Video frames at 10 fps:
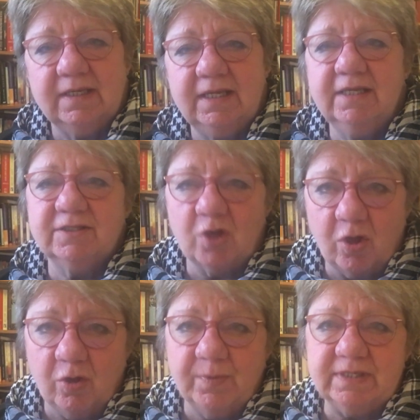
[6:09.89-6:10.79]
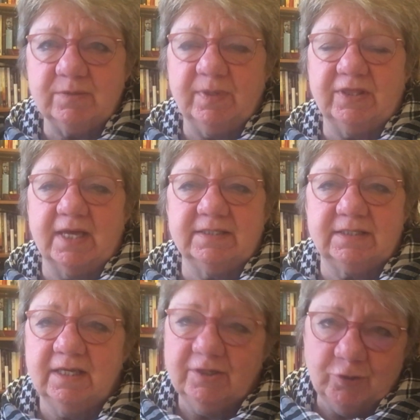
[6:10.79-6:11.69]
He is always with
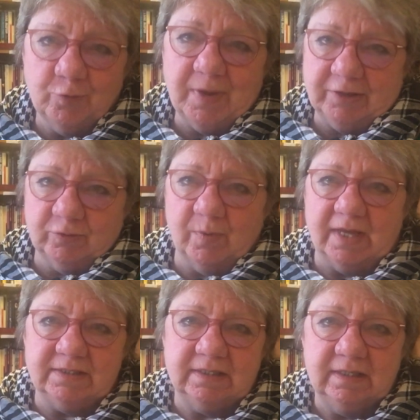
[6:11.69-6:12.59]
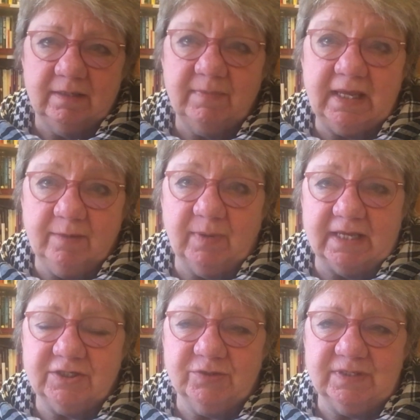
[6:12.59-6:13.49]
us, no matter what. May He
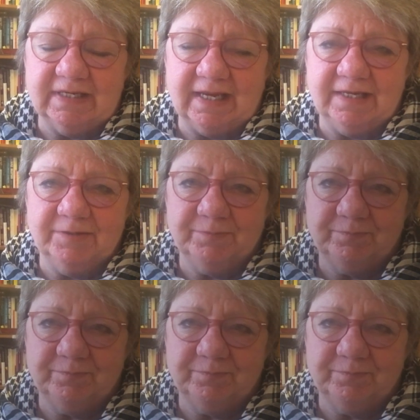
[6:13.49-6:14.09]
bless you today.